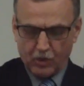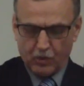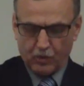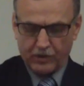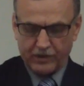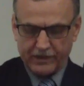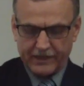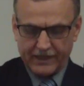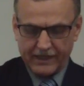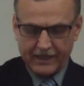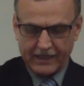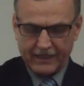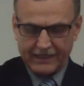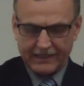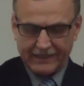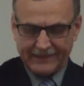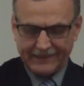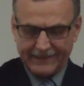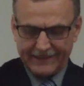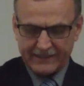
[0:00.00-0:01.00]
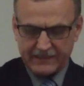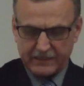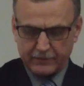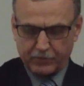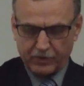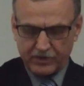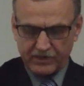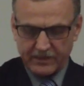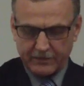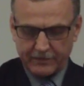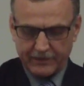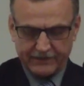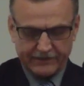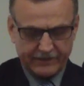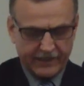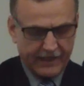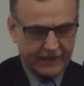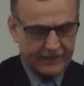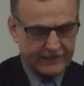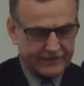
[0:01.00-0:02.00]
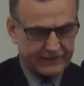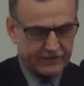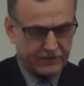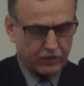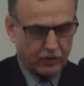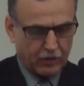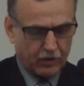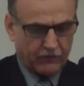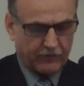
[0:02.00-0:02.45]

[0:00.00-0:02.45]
with the least possible trace